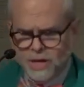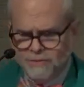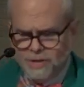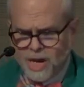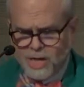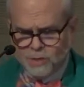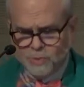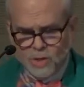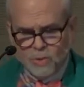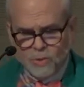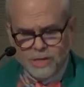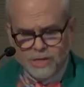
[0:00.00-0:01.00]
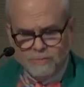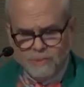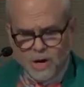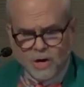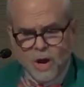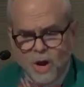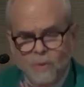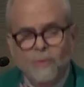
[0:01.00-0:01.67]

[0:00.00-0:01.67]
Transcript: of the gospel according to Mark,